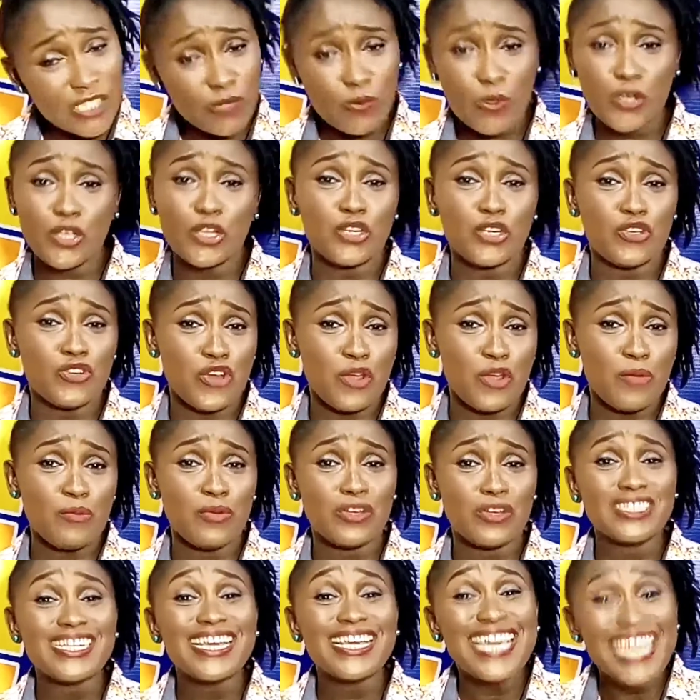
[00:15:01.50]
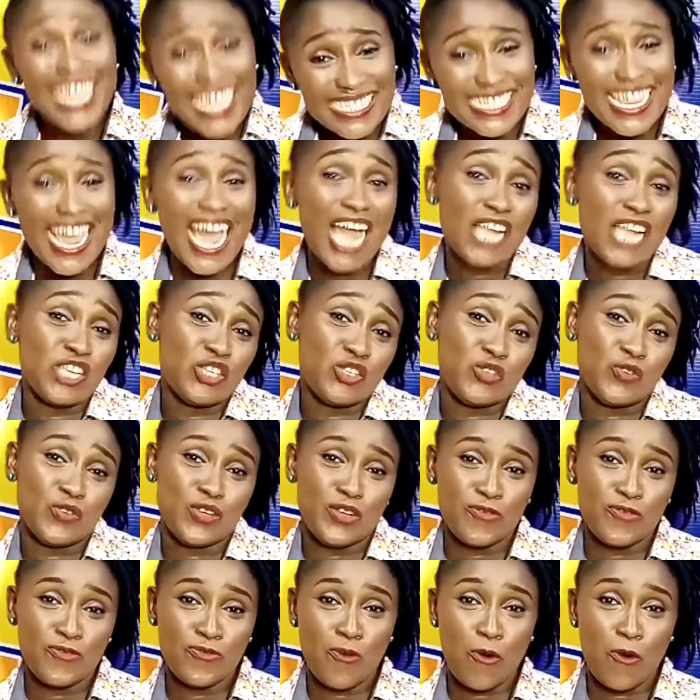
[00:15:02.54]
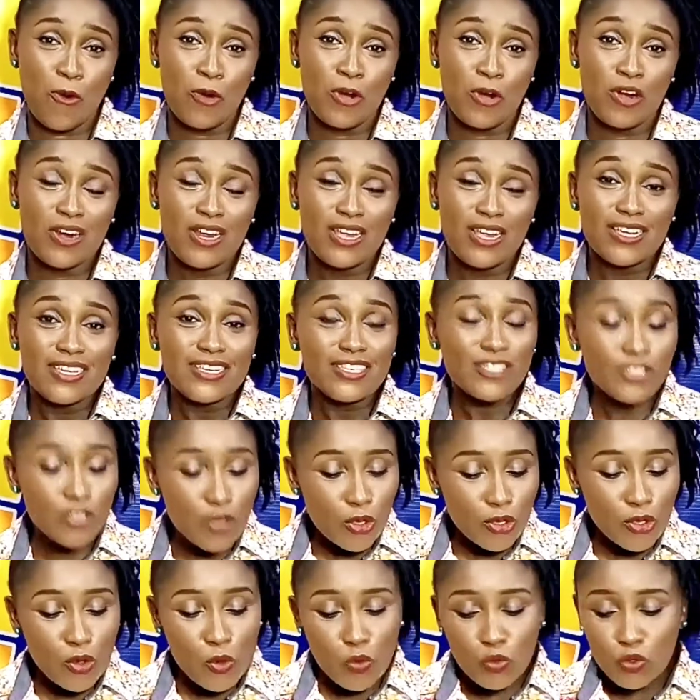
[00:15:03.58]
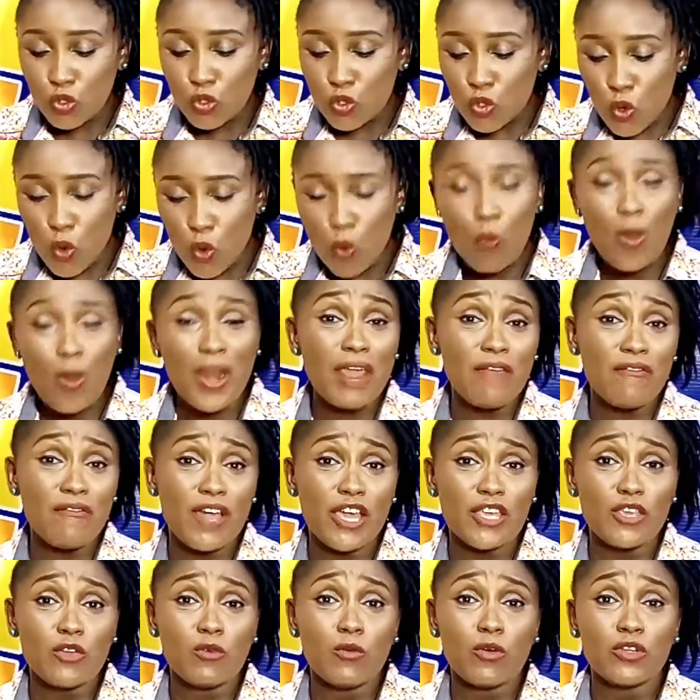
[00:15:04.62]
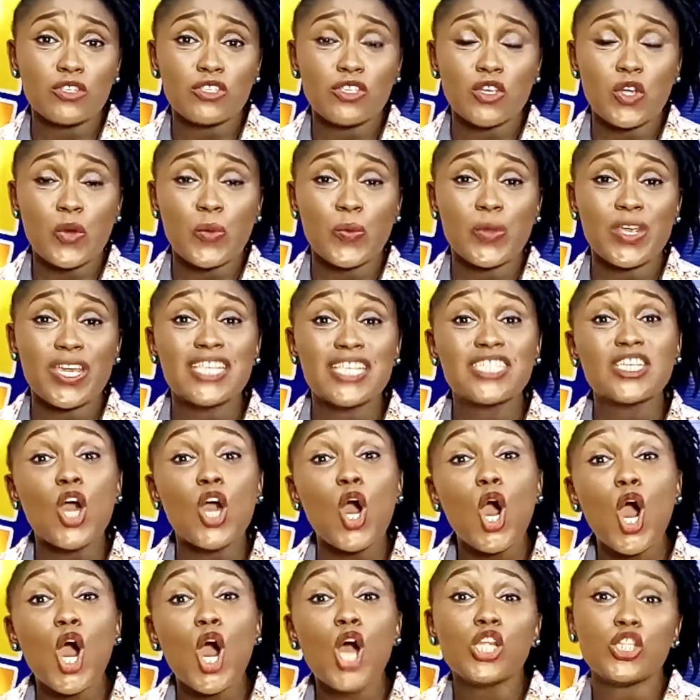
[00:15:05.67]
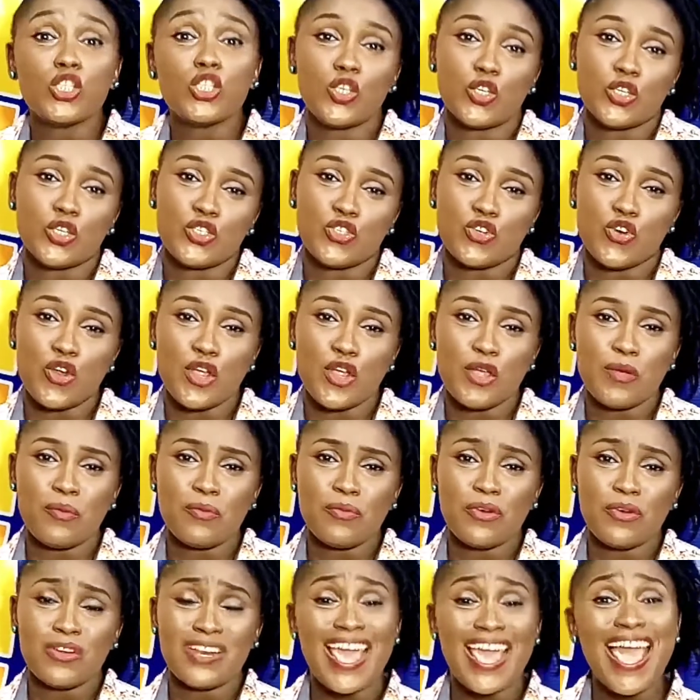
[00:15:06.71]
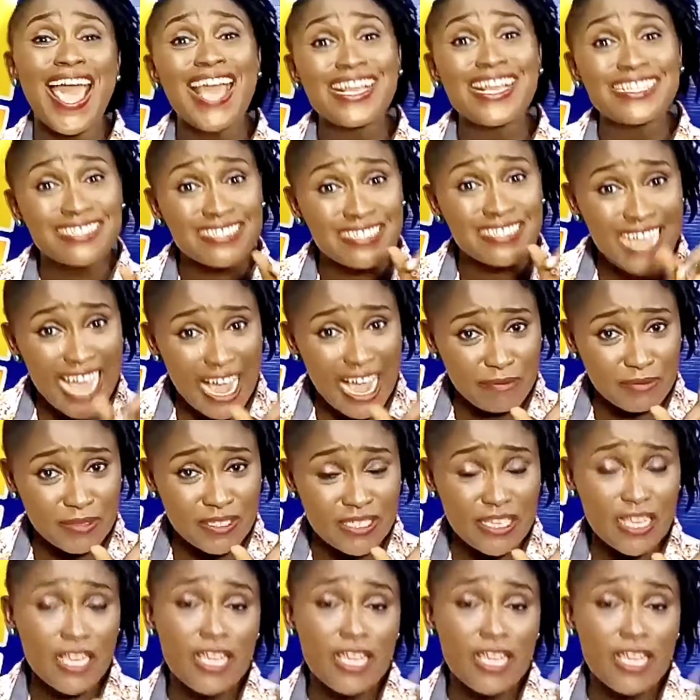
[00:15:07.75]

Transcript: what your drawing board is actually for. So you do whatever you want to create on your drawing board, except